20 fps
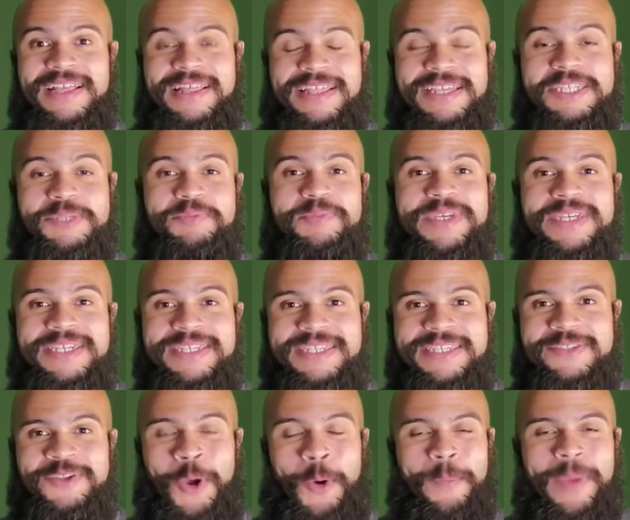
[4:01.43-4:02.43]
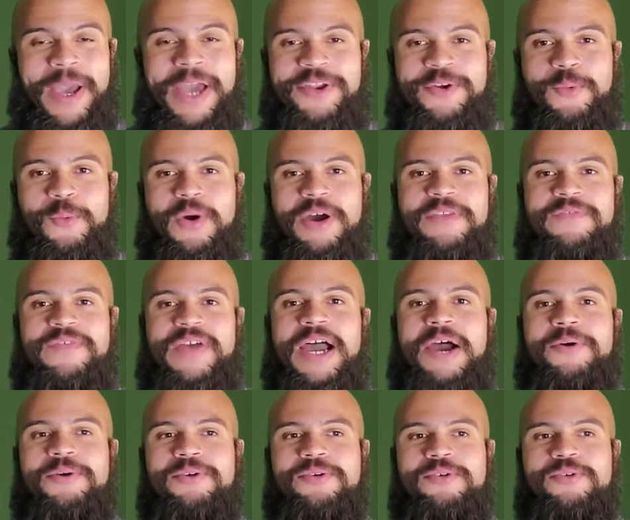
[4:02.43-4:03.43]
This means no matter what
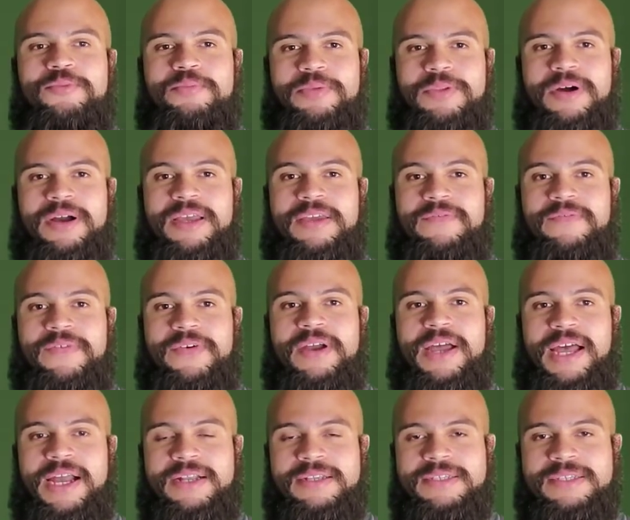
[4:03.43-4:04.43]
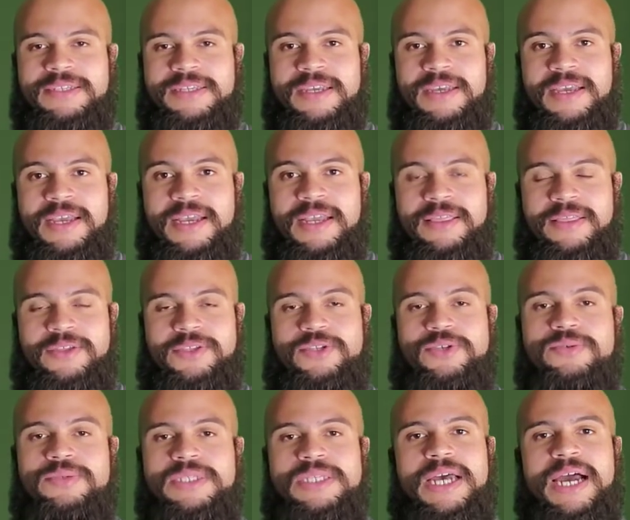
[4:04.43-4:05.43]
value you plug in for x, the
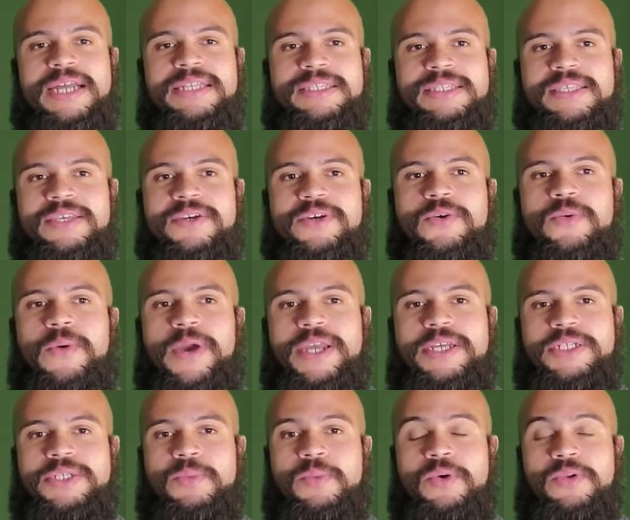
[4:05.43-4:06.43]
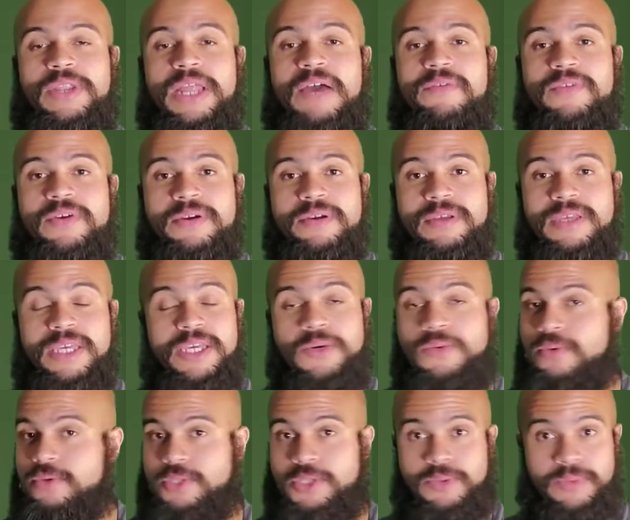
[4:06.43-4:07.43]
two sides of the equation will never
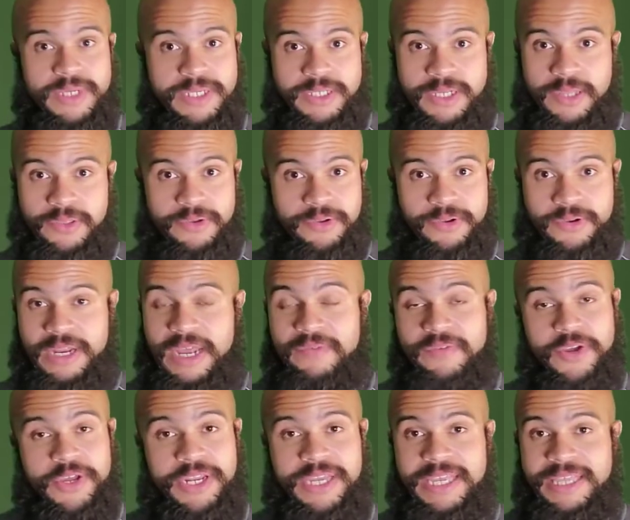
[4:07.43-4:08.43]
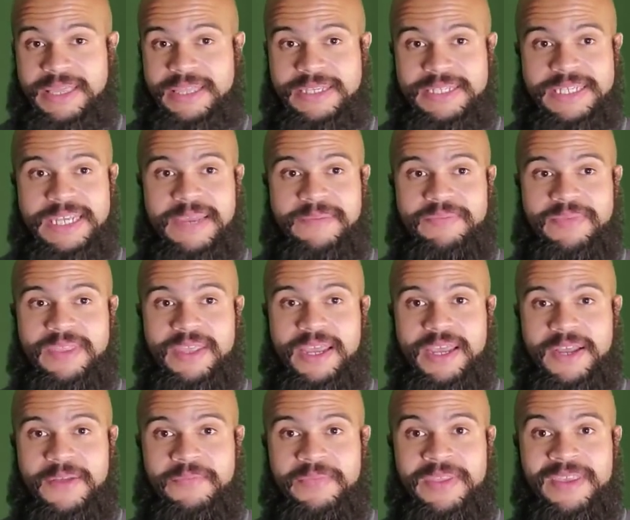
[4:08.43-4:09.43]
equal to each other. You're never going to get the same thing.
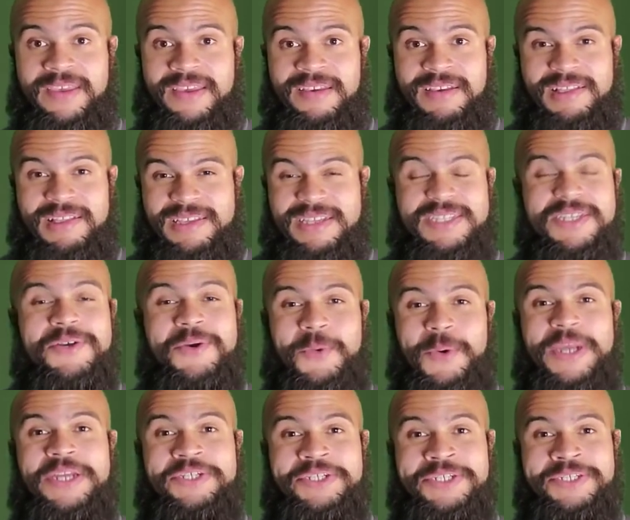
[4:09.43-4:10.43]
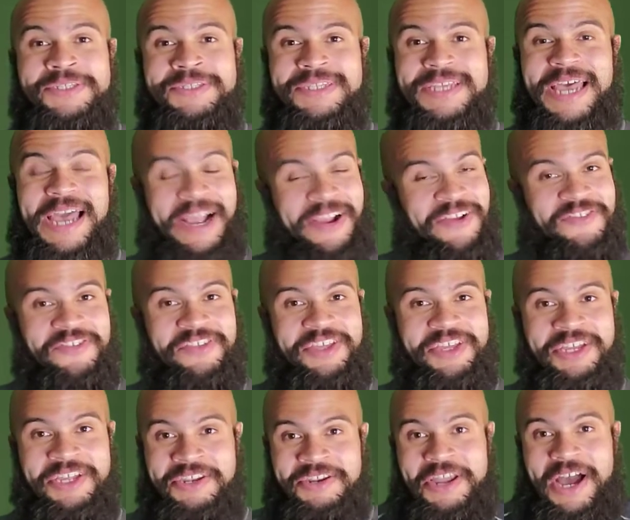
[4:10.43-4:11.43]
These equations actually
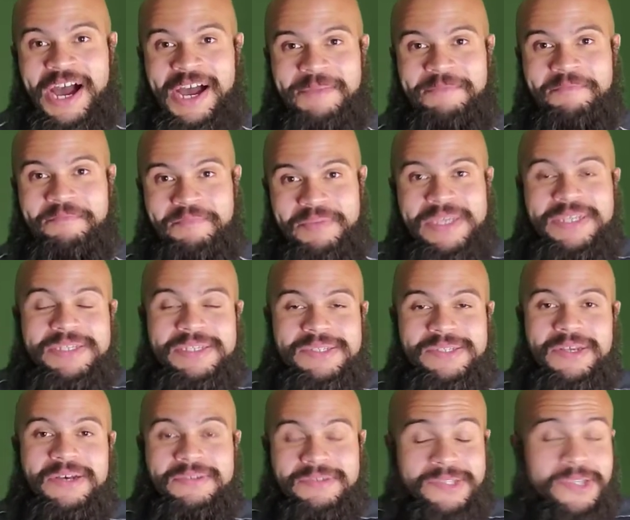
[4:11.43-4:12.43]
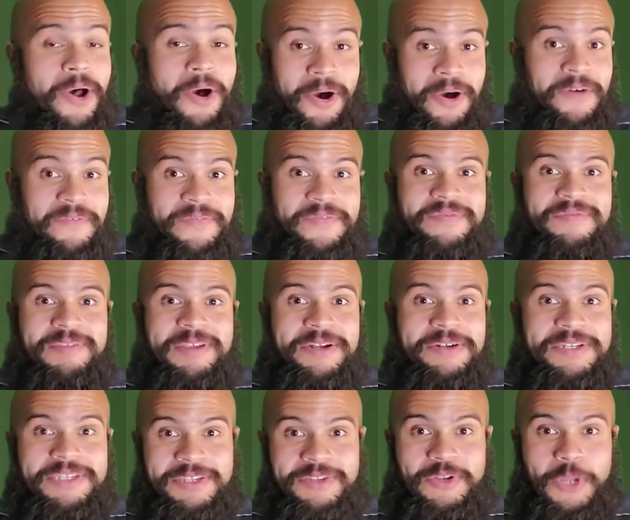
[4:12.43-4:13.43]
cannot be solved.
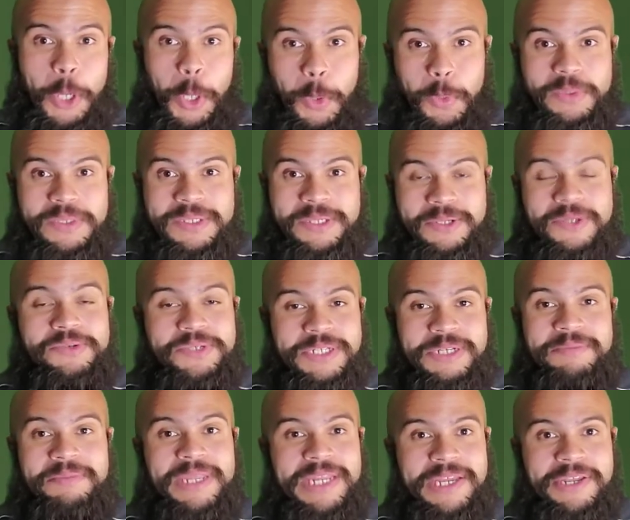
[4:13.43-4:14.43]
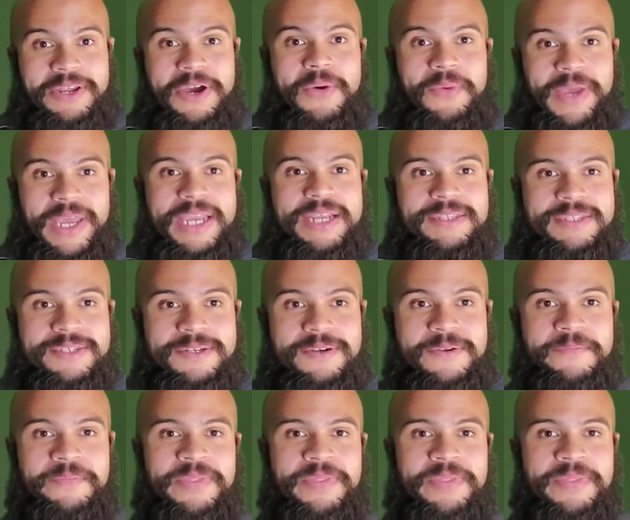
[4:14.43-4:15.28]
There is no solution, meaning no answer.